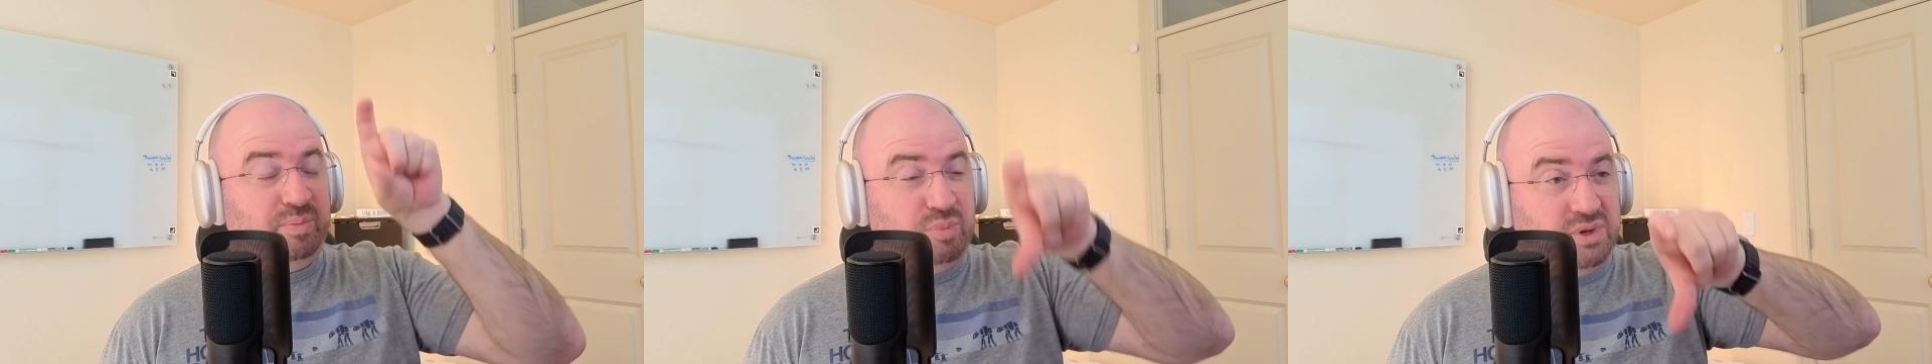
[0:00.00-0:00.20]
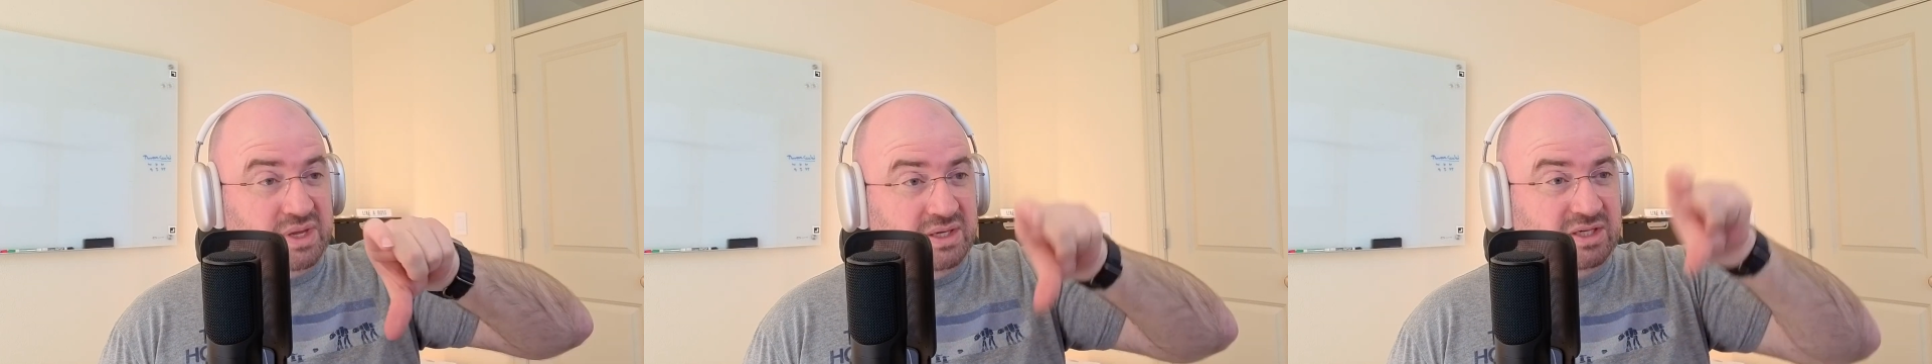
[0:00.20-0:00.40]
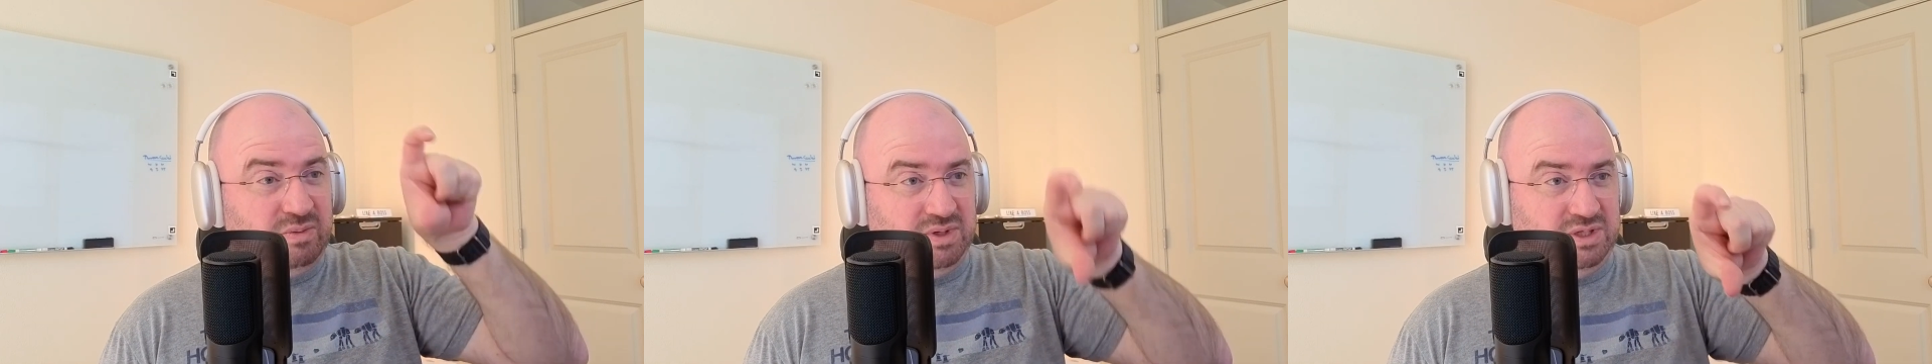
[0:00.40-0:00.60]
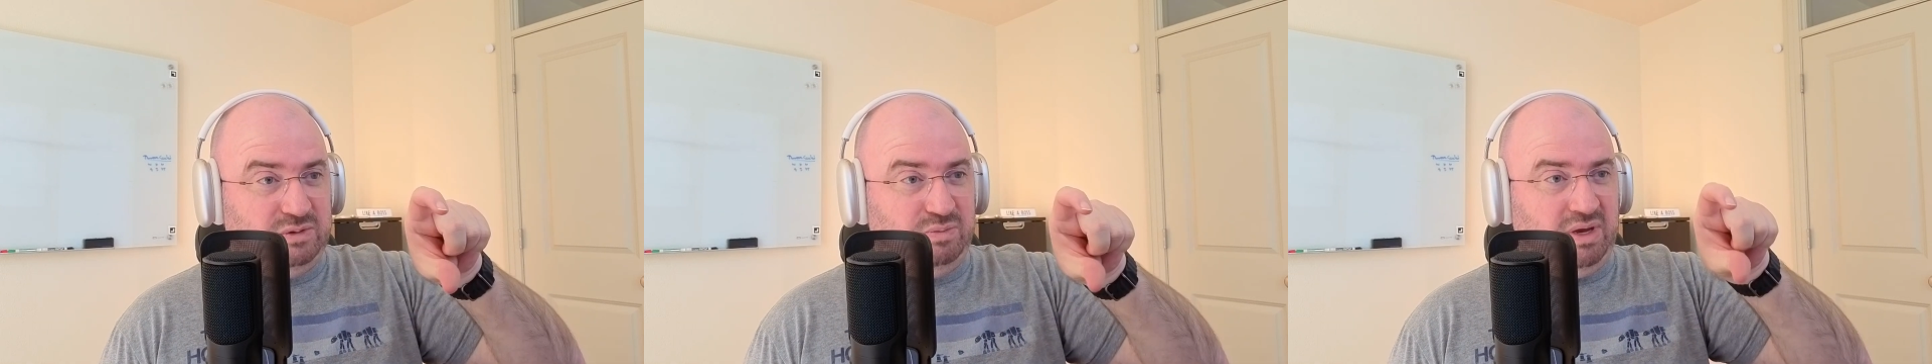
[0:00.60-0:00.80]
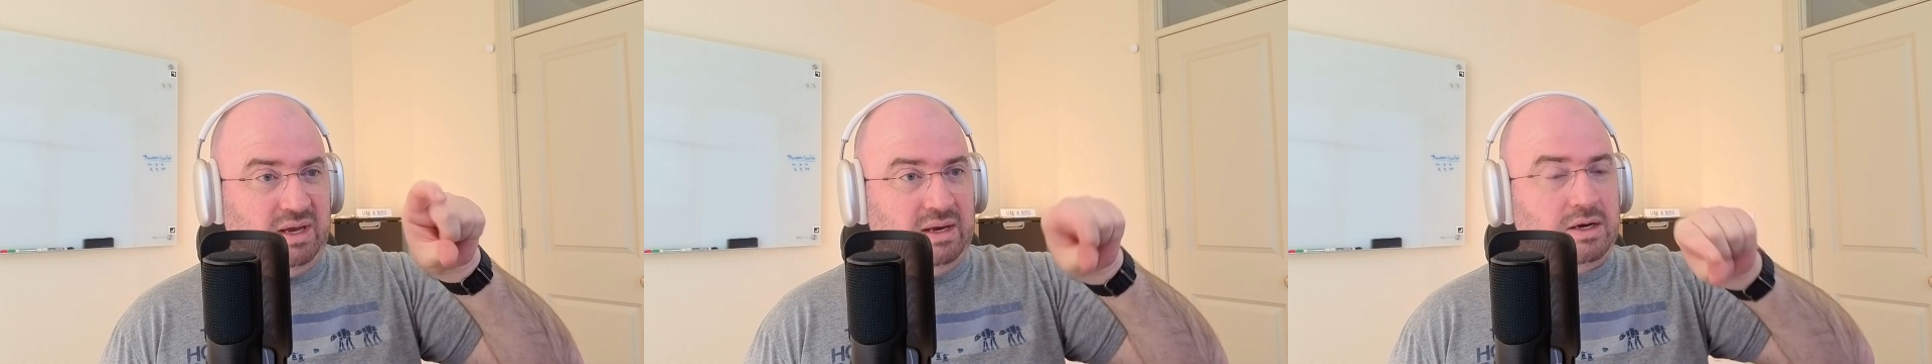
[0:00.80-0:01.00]
placement
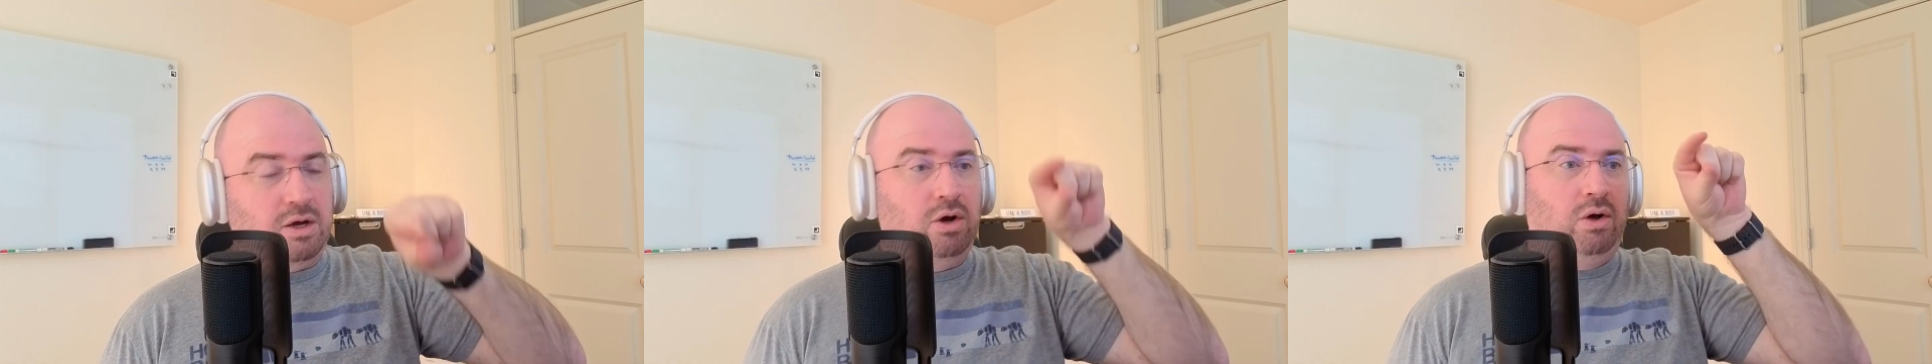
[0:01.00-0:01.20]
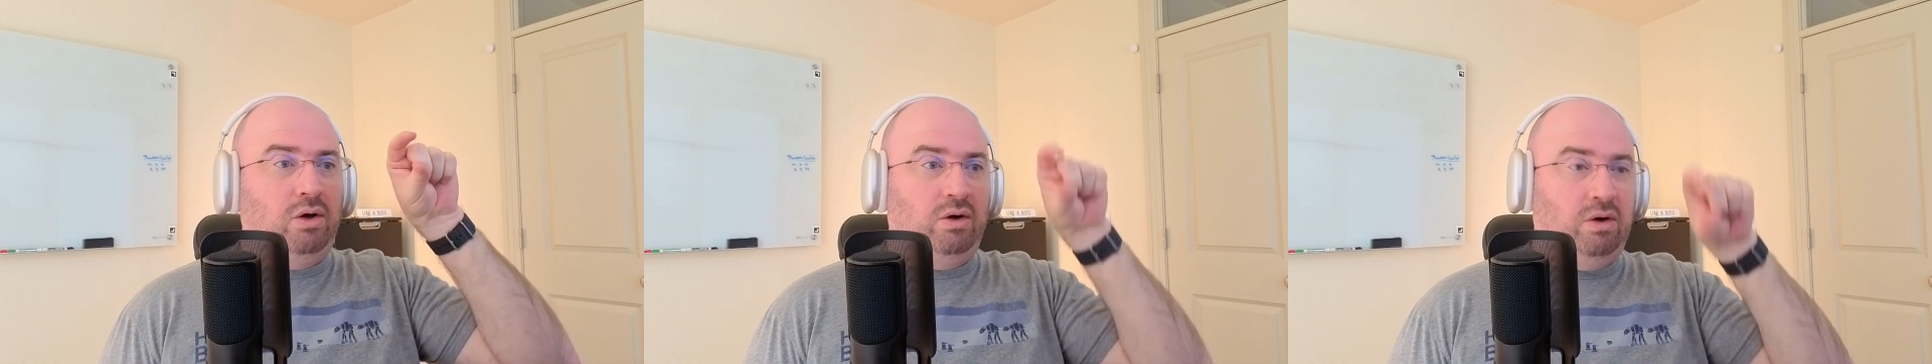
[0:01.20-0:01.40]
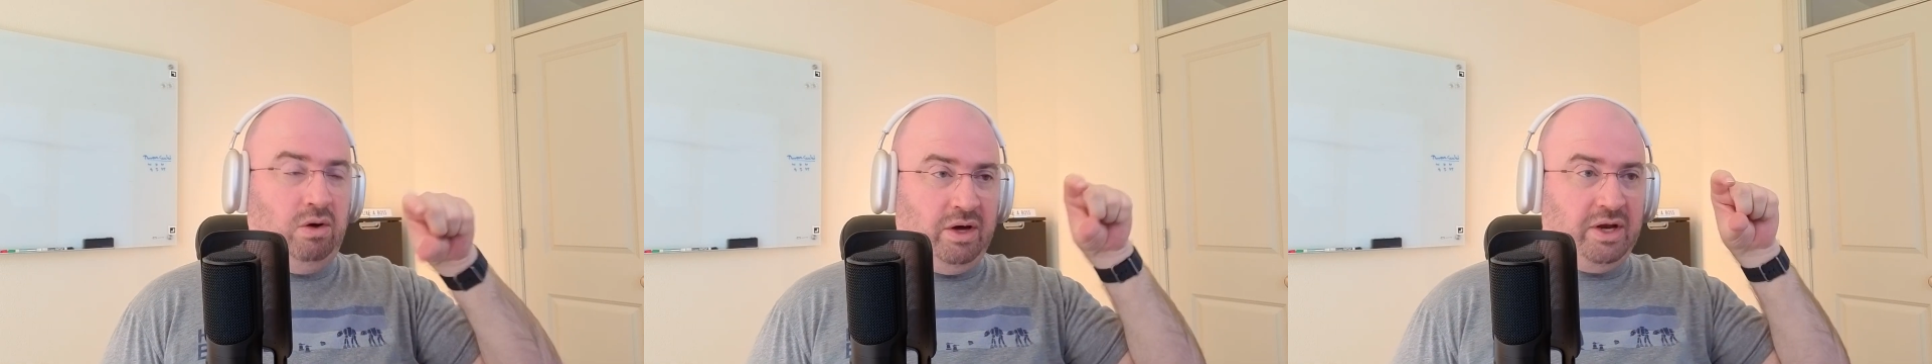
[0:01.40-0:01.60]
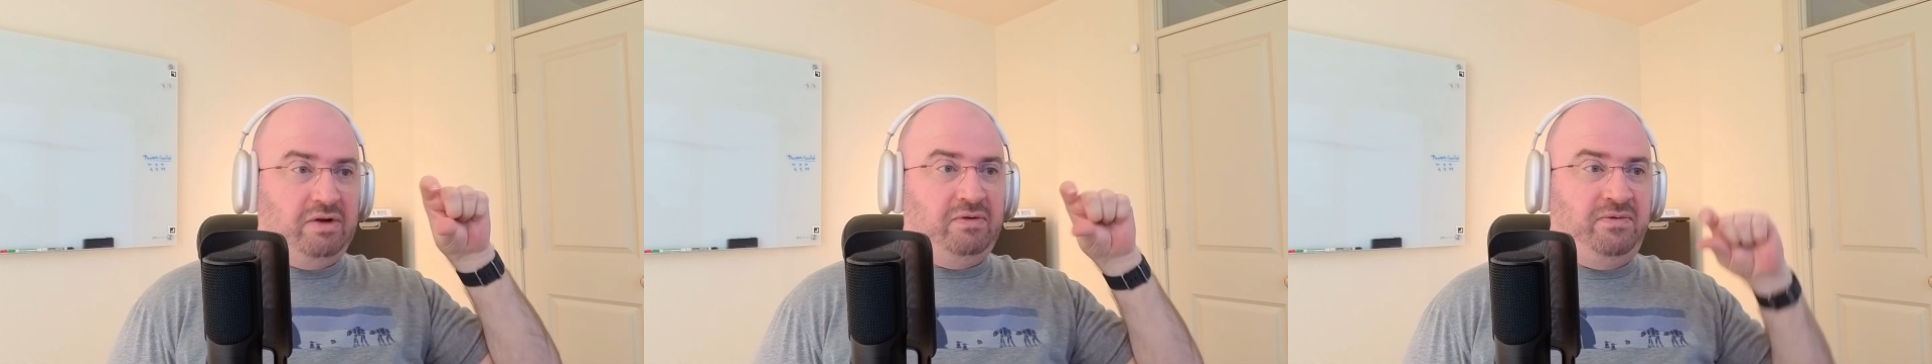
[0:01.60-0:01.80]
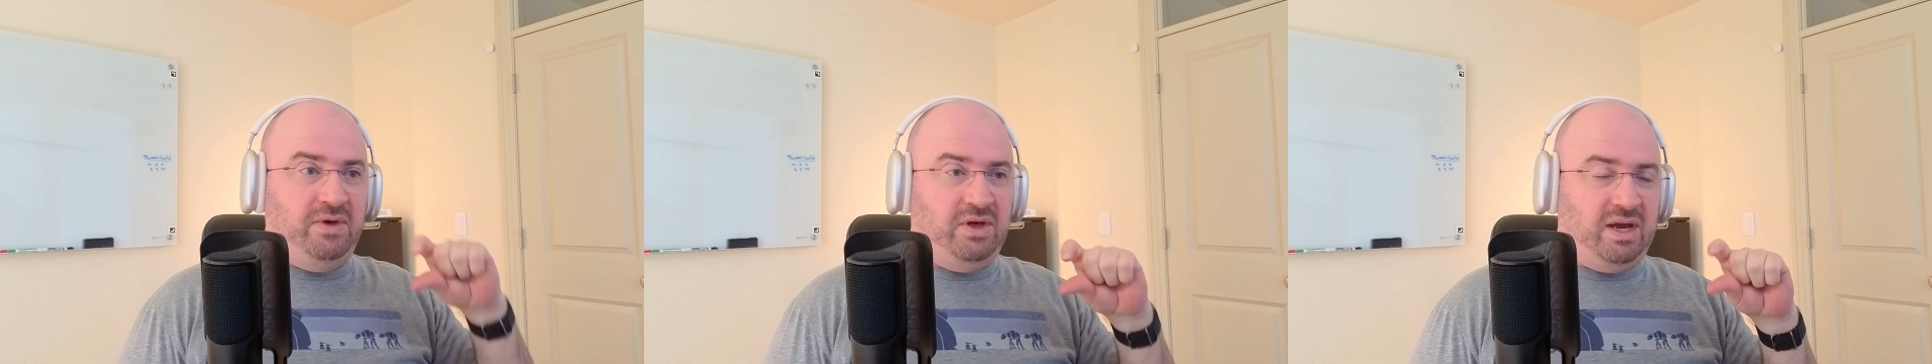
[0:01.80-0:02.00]
spend on
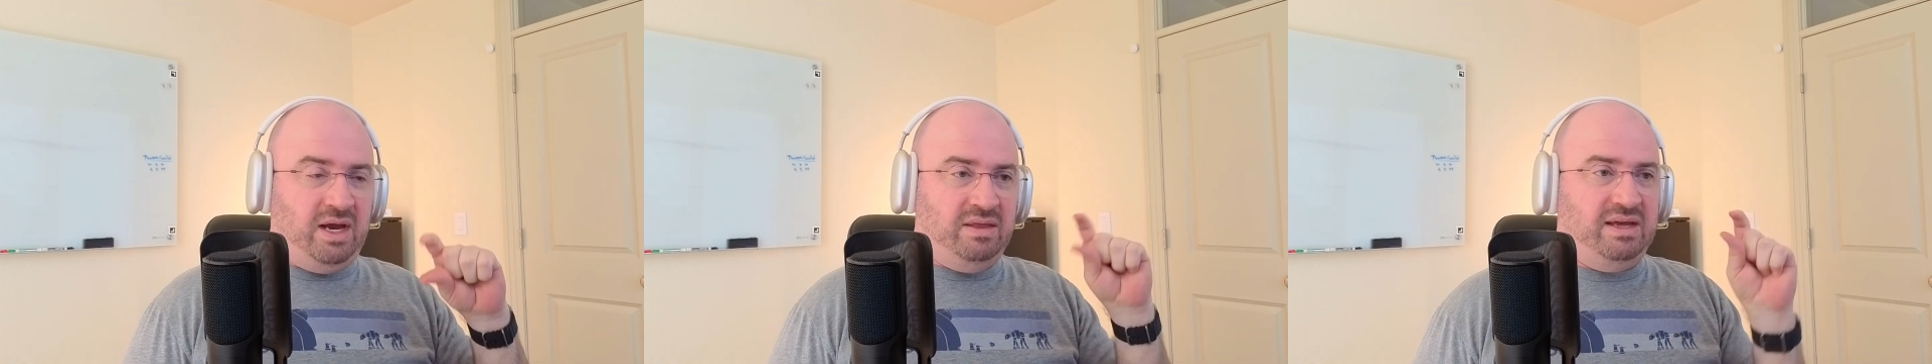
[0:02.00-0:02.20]
affiliate.